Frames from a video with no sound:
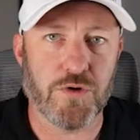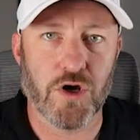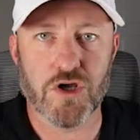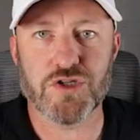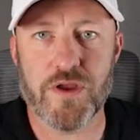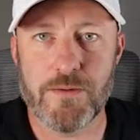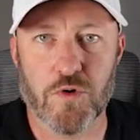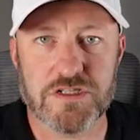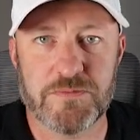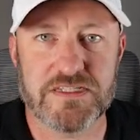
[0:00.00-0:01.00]
You can also get
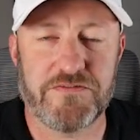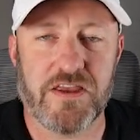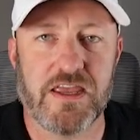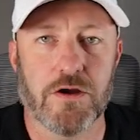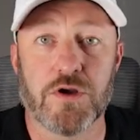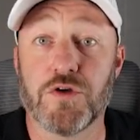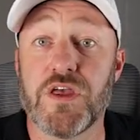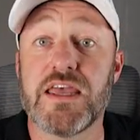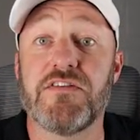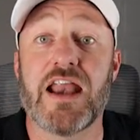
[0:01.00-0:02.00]
more specific here and
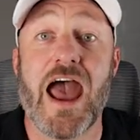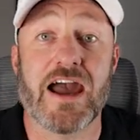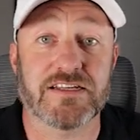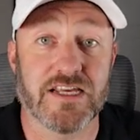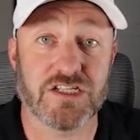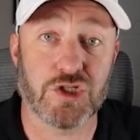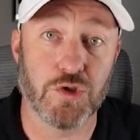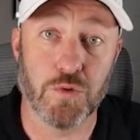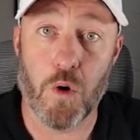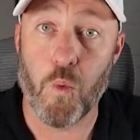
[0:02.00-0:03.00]
only give it access to